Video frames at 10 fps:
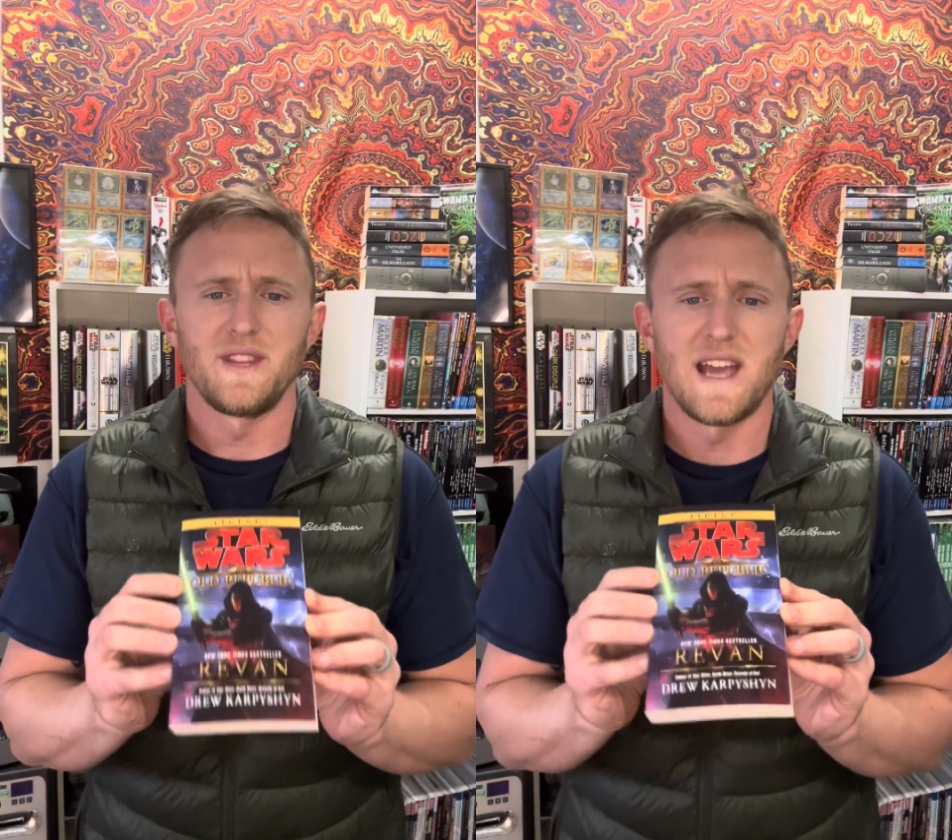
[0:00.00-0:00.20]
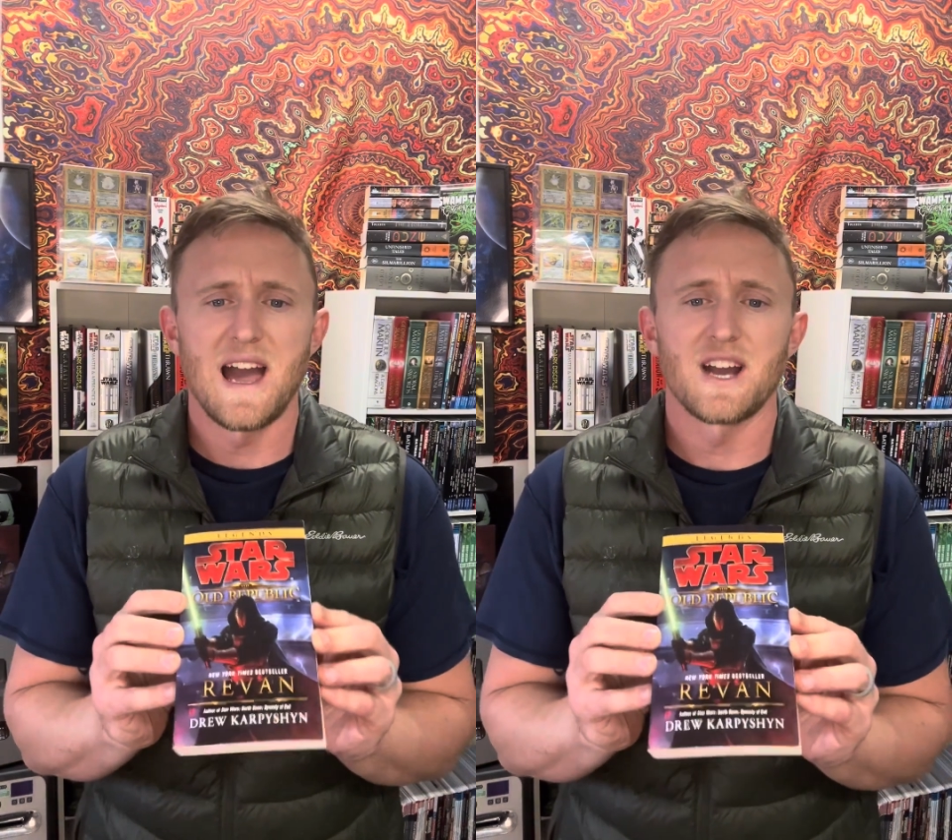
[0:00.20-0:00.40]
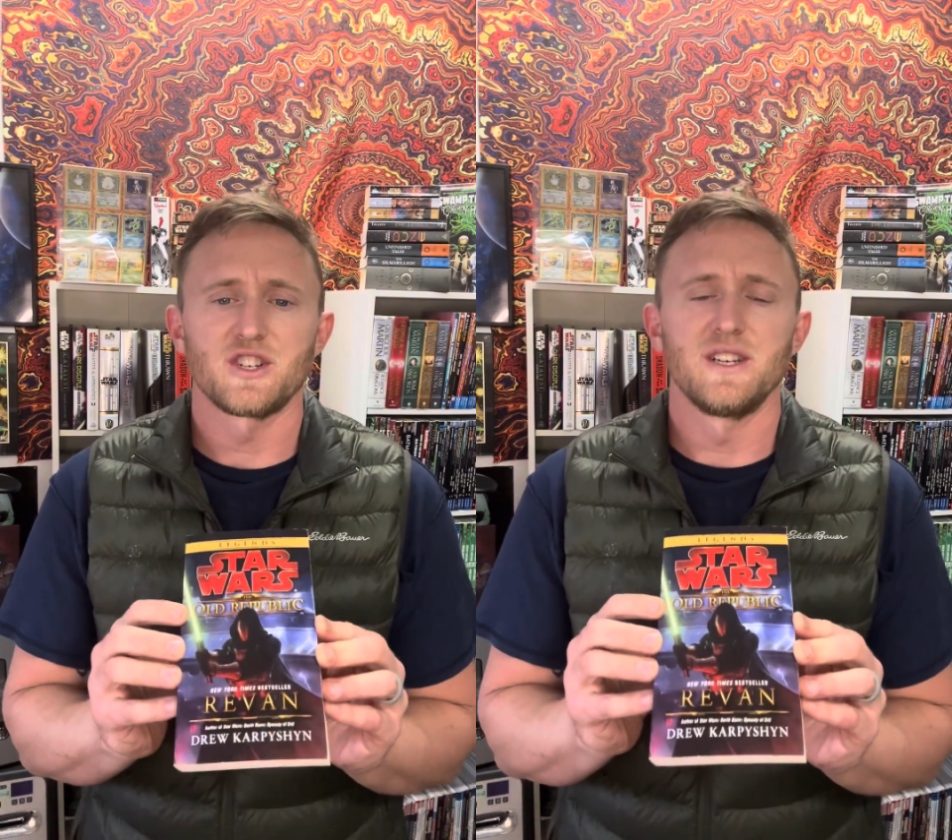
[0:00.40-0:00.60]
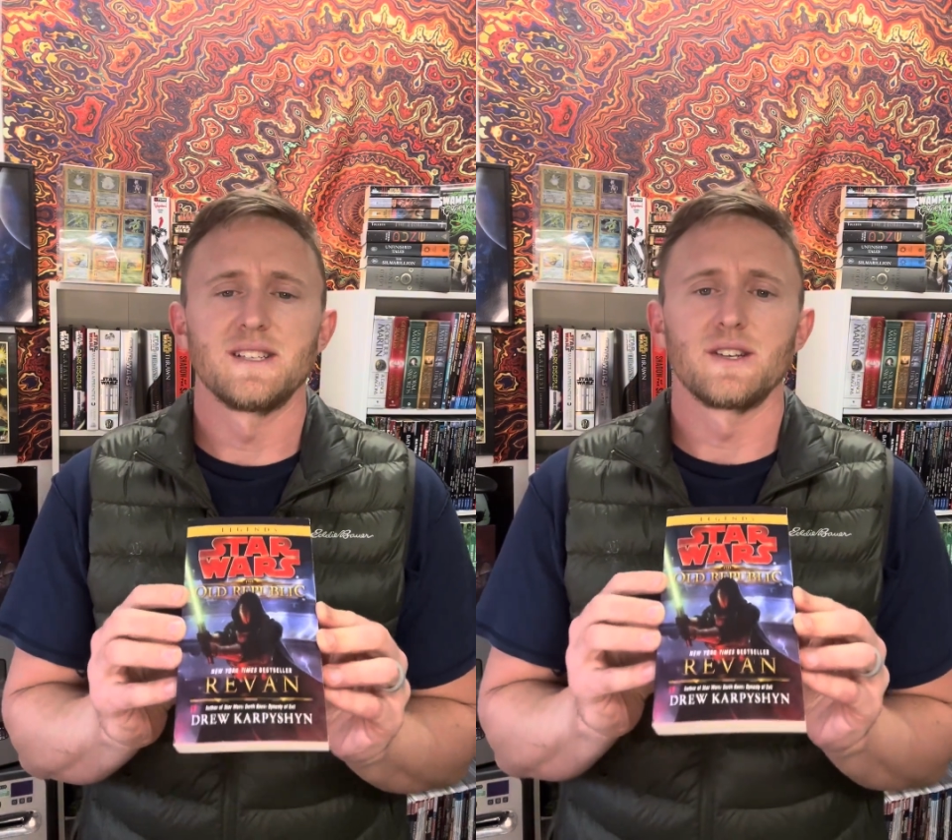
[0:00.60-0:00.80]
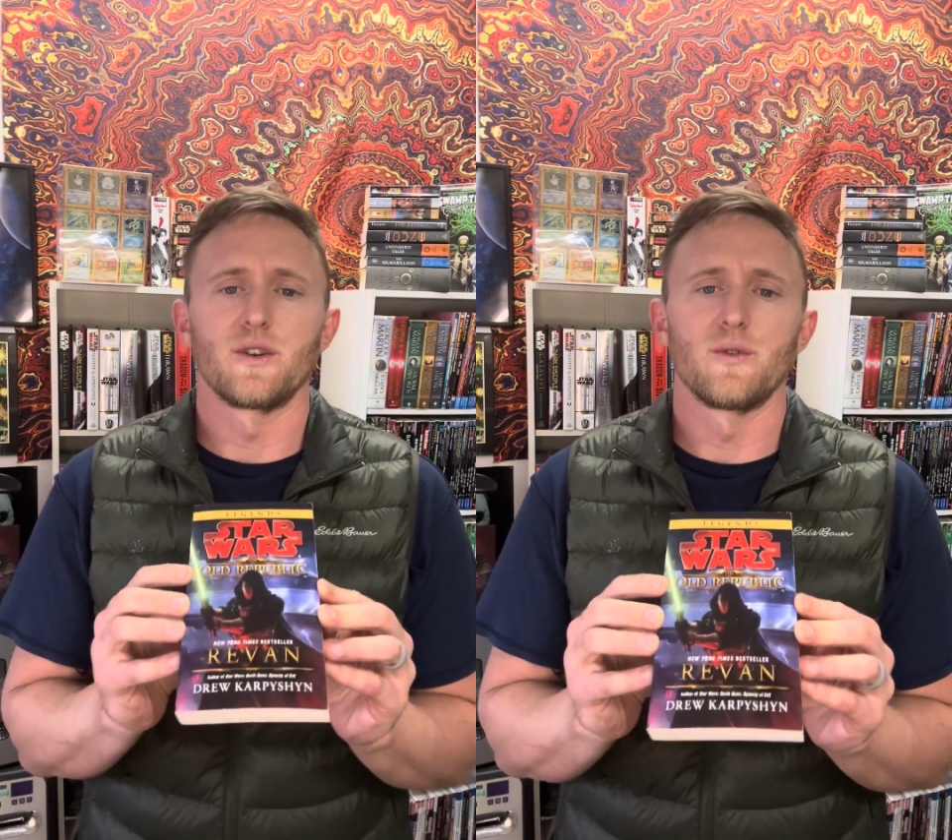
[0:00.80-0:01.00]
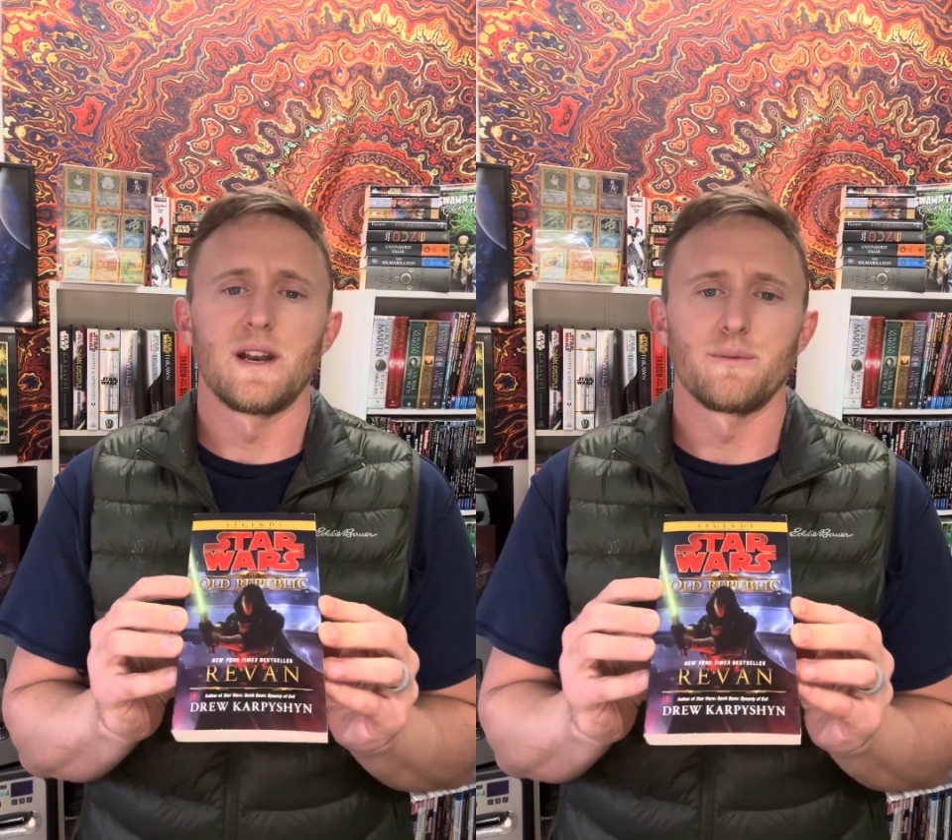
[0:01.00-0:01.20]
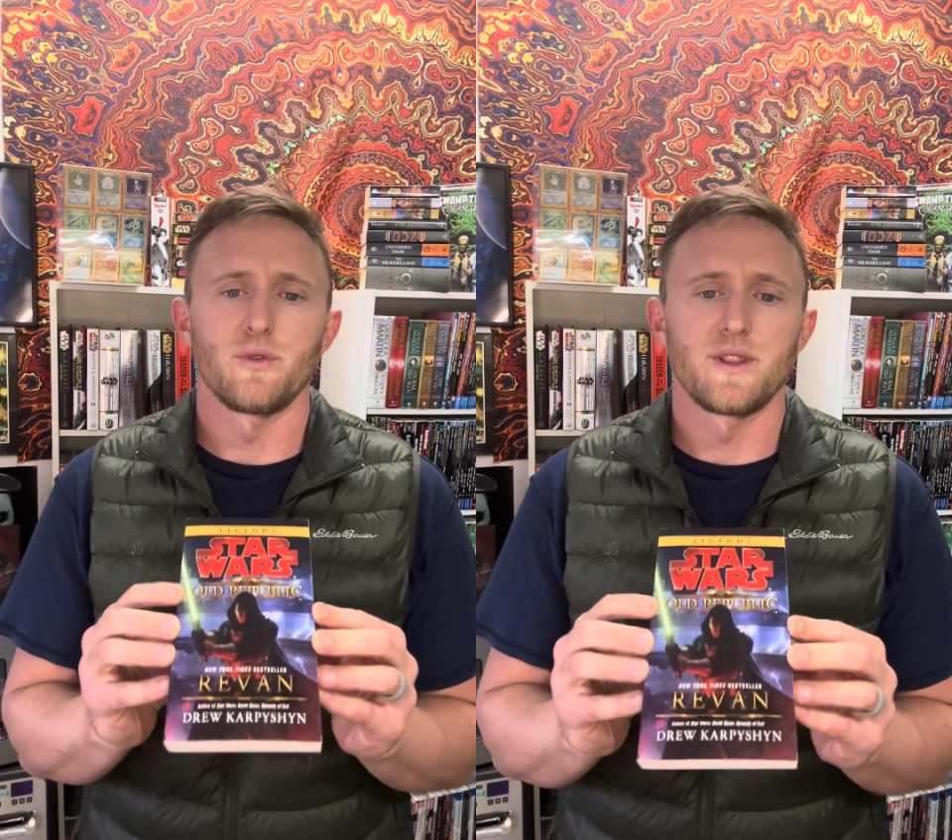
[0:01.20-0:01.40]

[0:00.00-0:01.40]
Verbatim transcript: The action is incredible.